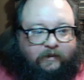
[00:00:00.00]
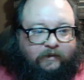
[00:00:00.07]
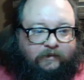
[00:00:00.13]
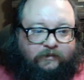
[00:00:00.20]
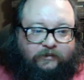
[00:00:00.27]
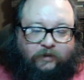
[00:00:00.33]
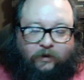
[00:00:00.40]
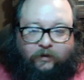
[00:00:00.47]

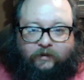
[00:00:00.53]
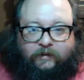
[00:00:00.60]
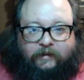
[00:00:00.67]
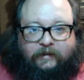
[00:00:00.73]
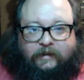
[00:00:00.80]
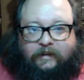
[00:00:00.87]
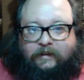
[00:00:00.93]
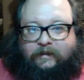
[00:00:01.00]
Totally
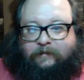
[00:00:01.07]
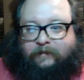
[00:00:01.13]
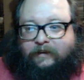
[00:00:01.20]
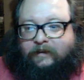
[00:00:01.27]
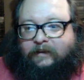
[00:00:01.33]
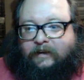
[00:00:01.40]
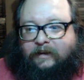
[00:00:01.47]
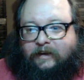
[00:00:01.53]
killing
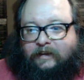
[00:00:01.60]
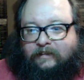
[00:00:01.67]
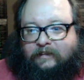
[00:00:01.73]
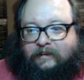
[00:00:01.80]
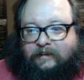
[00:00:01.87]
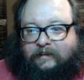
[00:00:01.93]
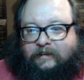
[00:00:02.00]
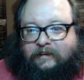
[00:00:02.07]
me. And I
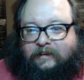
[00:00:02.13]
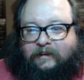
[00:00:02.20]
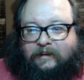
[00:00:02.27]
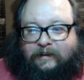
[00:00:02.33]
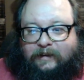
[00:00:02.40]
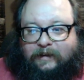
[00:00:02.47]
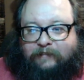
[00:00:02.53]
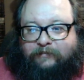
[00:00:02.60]
think
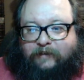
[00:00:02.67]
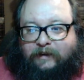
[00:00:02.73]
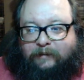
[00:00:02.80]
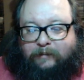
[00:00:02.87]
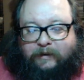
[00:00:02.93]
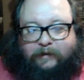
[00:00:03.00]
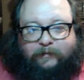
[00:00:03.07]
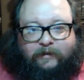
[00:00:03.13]
if
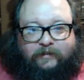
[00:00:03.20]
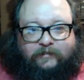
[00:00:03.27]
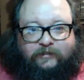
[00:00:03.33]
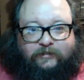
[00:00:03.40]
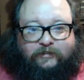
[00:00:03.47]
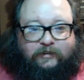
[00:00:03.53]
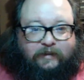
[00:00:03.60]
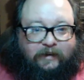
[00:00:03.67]
anybody wants to
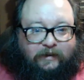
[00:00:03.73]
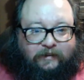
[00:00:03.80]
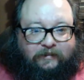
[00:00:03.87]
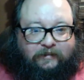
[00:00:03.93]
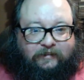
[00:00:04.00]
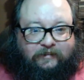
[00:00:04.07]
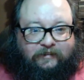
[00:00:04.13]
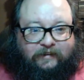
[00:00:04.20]
see
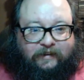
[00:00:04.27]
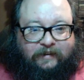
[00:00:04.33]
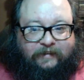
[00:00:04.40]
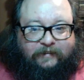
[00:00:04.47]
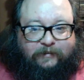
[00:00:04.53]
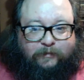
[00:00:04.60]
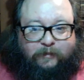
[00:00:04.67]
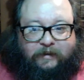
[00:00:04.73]
anything today,
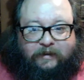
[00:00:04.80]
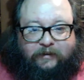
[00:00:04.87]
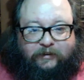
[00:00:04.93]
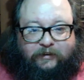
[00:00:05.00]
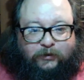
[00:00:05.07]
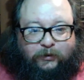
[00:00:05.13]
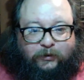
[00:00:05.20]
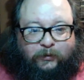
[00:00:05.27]
it's me and
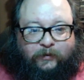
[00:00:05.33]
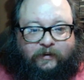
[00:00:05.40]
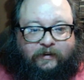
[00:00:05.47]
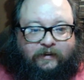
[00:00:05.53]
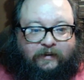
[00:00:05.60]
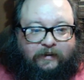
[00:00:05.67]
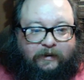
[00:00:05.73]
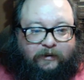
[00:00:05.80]
you
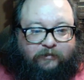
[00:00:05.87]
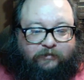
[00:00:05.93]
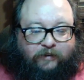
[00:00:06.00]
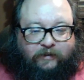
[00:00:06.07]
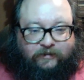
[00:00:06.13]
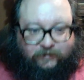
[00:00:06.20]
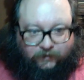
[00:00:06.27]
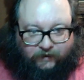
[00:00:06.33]

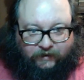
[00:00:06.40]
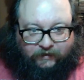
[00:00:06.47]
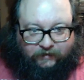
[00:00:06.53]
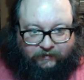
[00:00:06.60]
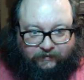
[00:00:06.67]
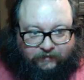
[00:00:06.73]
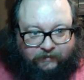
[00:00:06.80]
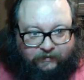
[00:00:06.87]
frustrated.
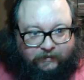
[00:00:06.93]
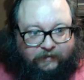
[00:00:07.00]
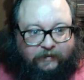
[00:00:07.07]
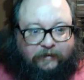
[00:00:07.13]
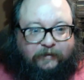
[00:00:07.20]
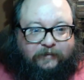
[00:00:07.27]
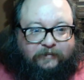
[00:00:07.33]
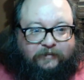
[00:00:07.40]

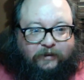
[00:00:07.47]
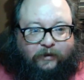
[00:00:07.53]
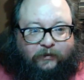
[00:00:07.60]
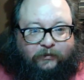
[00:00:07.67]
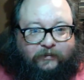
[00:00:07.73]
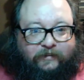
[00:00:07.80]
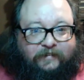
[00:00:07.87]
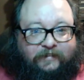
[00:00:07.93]
So
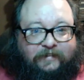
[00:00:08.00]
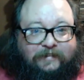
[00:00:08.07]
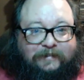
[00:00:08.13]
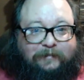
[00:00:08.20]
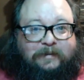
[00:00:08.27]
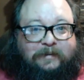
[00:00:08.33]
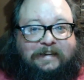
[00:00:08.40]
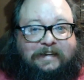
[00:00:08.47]
this is
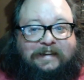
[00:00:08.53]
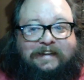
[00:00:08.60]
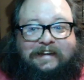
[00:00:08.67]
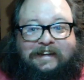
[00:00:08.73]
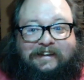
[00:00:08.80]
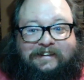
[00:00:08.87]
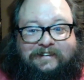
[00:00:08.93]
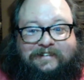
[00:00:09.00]
me
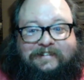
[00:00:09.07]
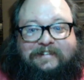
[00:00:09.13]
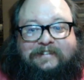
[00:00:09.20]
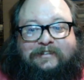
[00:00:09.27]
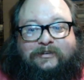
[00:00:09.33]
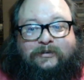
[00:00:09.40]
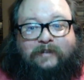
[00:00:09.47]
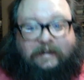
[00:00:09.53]

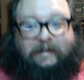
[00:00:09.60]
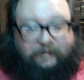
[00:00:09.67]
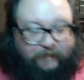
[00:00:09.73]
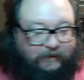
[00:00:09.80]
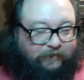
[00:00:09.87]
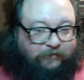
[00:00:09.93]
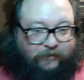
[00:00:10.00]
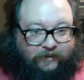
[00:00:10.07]
extremely
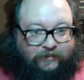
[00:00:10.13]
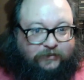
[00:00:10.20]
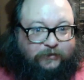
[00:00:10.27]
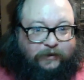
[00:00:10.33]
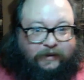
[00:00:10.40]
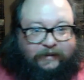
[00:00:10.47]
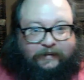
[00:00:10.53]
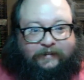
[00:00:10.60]

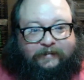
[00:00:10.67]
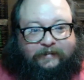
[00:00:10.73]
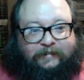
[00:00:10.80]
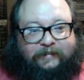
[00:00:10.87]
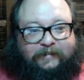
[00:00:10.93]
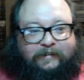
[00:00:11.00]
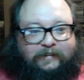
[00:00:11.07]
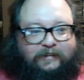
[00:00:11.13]
frustrated
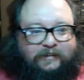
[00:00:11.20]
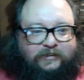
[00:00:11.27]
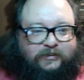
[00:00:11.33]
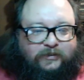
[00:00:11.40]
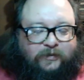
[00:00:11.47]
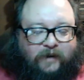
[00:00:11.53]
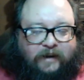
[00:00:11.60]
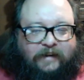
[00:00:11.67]

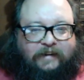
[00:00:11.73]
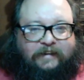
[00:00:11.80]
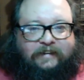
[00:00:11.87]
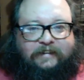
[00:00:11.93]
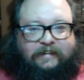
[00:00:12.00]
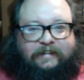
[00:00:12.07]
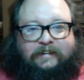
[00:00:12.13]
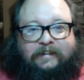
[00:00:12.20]

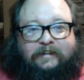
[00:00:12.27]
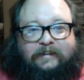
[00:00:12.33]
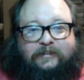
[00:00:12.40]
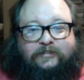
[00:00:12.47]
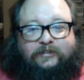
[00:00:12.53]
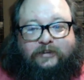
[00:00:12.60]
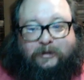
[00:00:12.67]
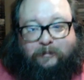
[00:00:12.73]
trying
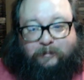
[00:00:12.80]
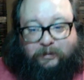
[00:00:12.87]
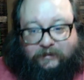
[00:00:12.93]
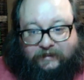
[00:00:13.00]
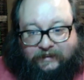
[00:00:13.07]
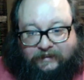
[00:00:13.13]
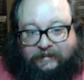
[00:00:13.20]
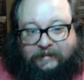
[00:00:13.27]
to
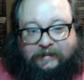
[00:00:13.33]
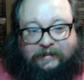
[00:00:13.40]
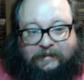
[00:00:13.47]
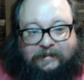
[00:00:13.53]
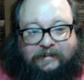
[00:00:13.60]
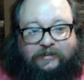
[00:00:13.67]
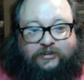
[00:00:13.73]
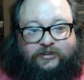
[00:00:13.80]
complete
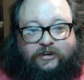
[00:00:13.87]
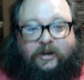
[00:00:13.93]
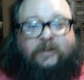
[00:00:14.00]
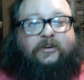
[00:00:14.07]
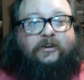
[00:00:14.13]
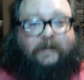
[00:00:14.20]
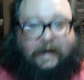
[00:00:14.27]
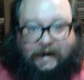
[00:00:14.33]
the
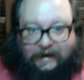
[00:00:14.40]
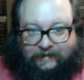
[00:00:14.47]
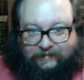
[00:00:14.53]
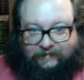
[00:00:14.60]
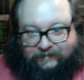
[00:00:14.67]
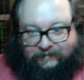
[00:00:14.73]
juggernaut